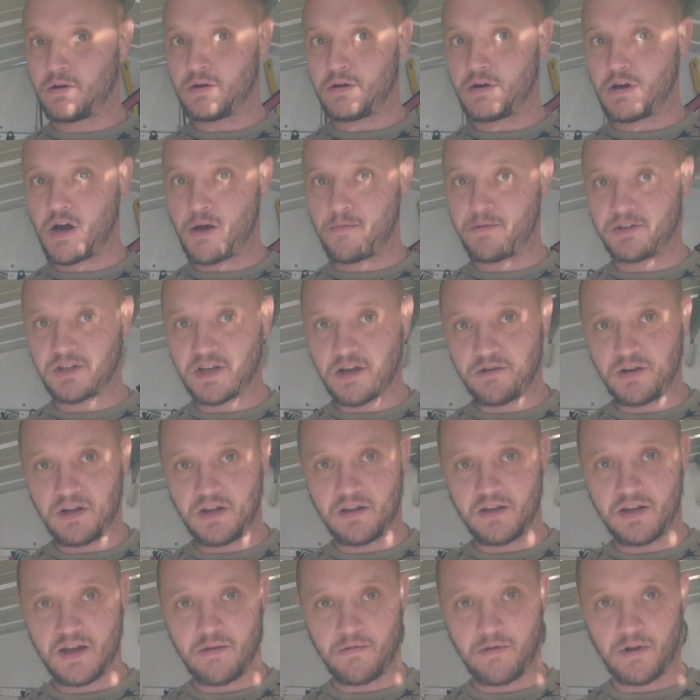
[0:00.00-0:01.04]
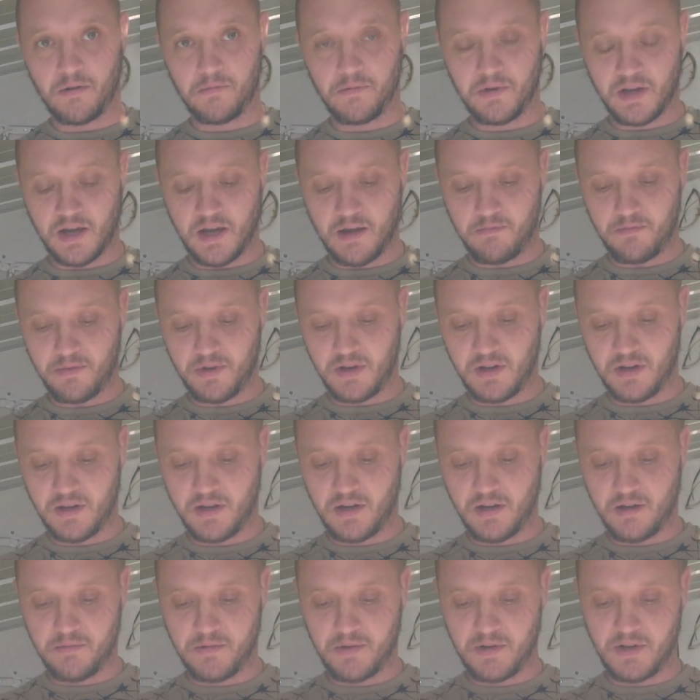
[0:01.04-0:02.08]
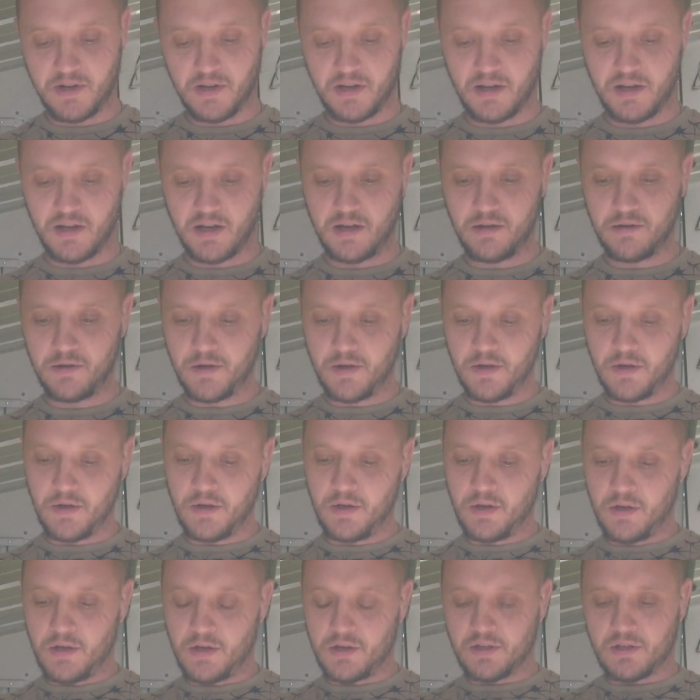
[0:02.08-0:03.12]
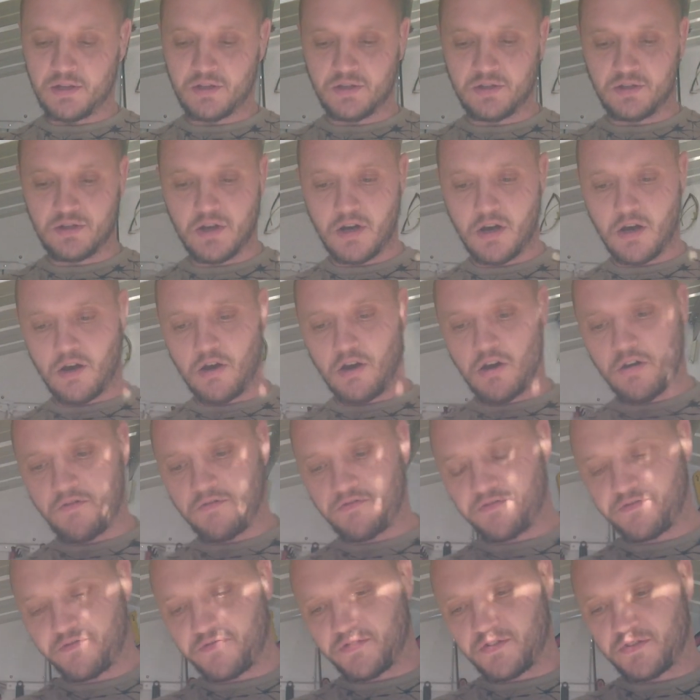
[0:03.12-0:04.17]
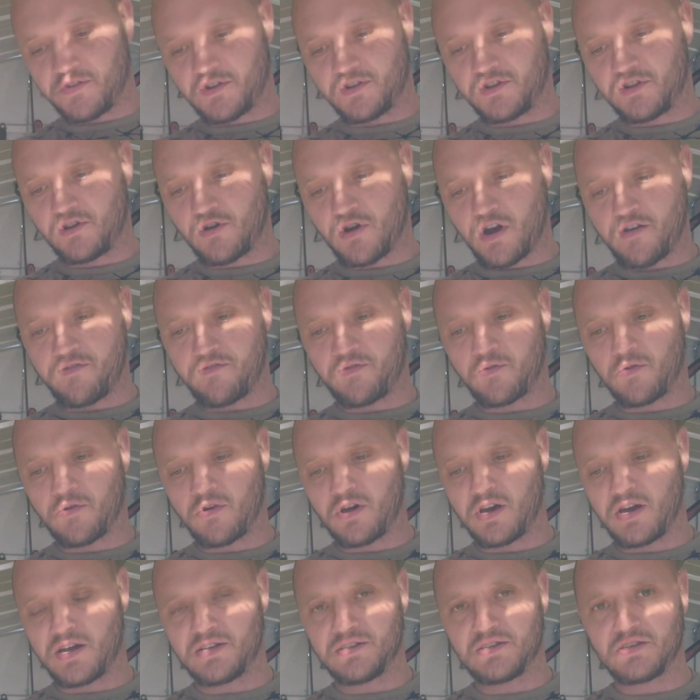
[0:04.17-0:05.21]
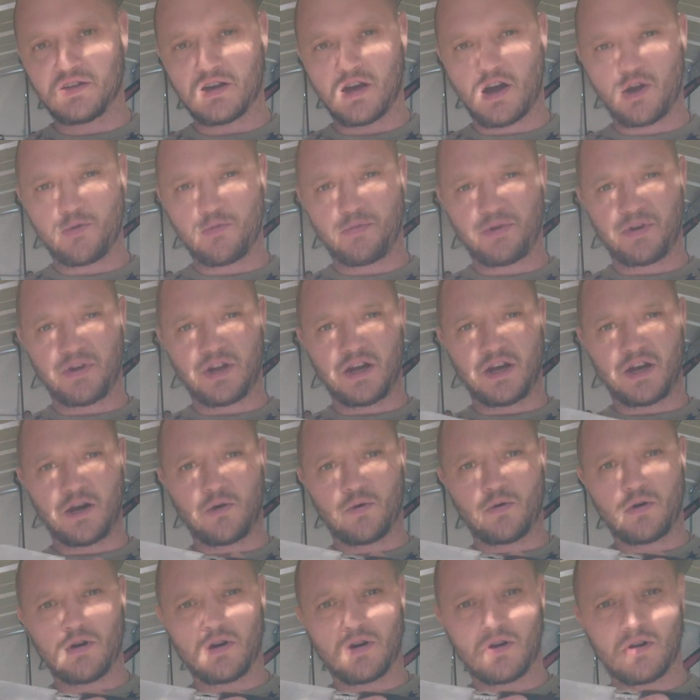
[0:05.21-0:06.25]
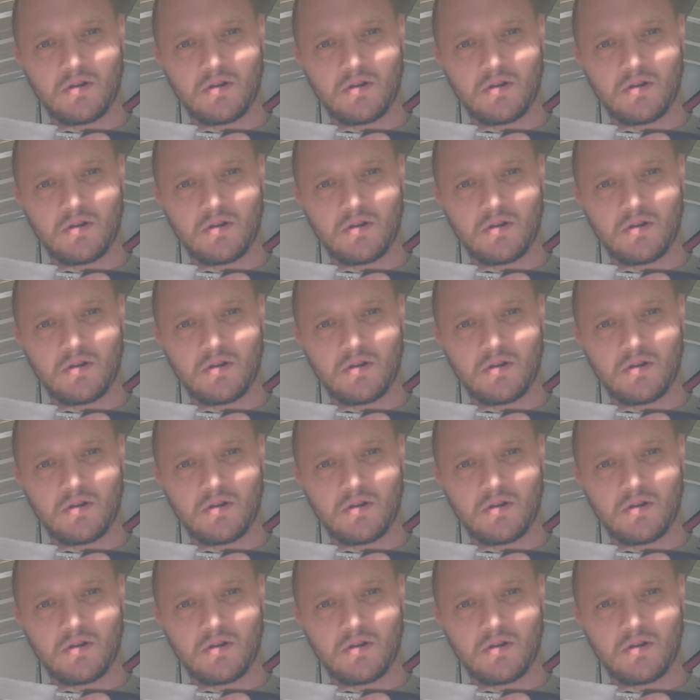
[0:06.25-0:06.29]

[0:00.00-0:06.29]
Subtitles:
I hope I don't hear that when I'm camping out, but there you go. Start off knife wise, open L